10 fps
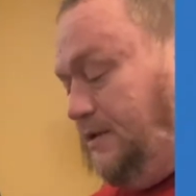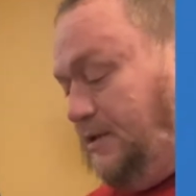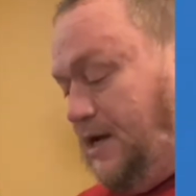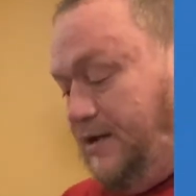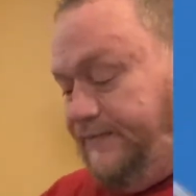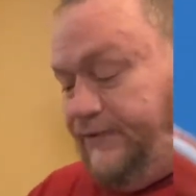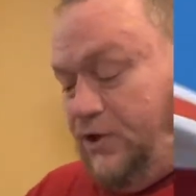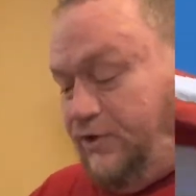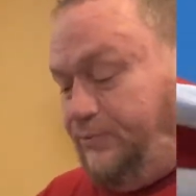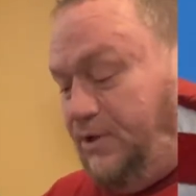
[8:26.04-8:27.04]
I've
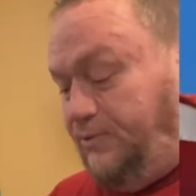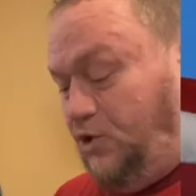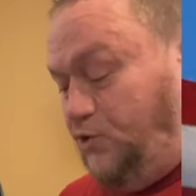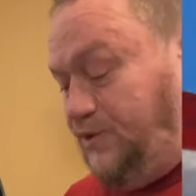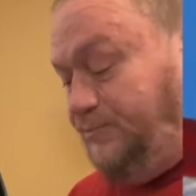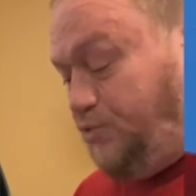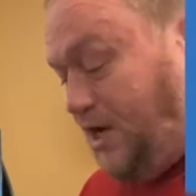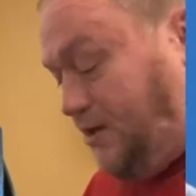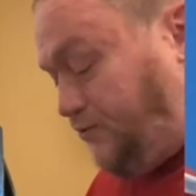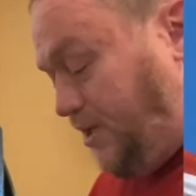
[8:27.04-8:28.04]
heard of people using
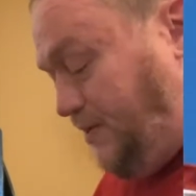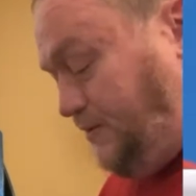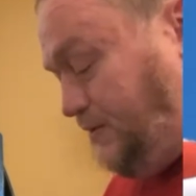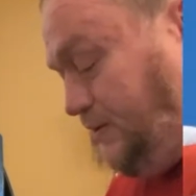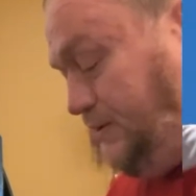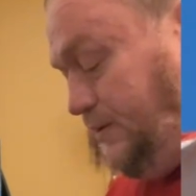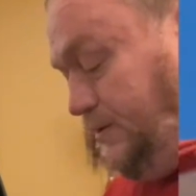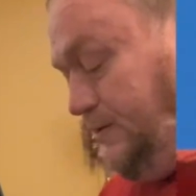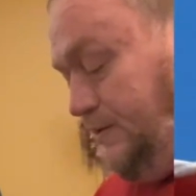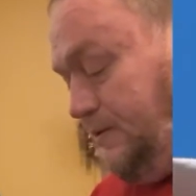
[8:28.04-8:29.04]
brown rice.
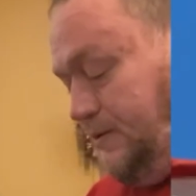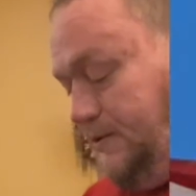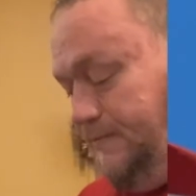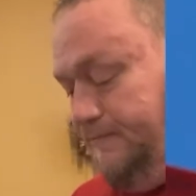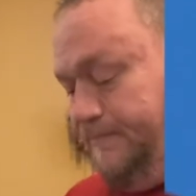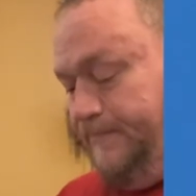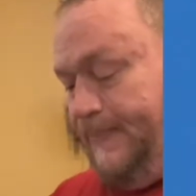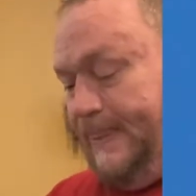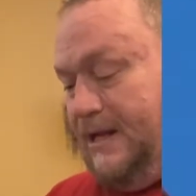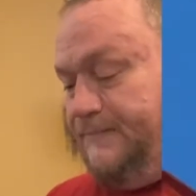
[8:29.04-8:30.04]
All right.
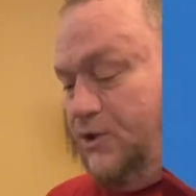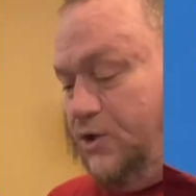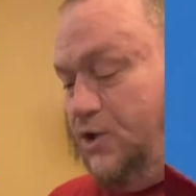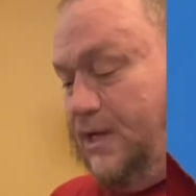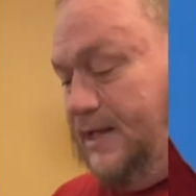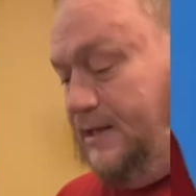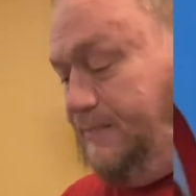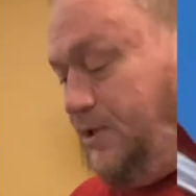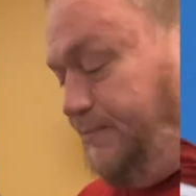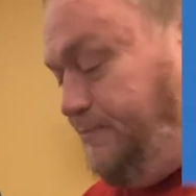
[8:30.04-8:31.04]
I'm going to go ahead and I'm
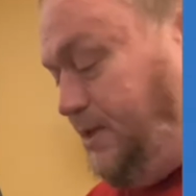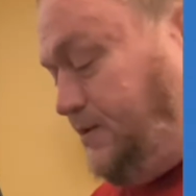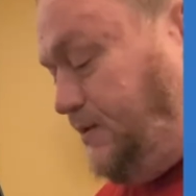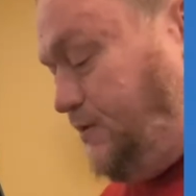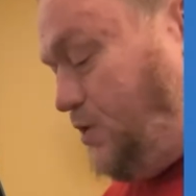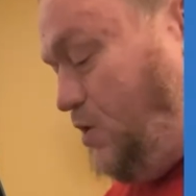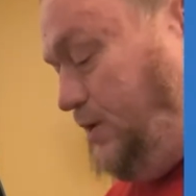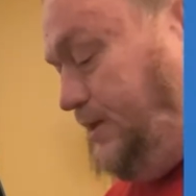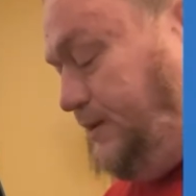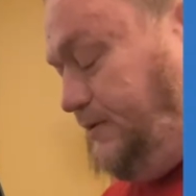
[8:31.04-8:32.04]
going to mix this
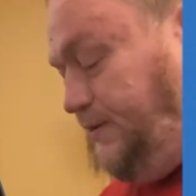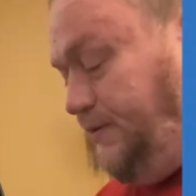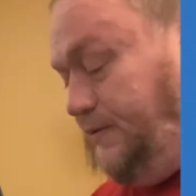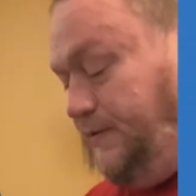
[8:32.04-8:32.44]
all in.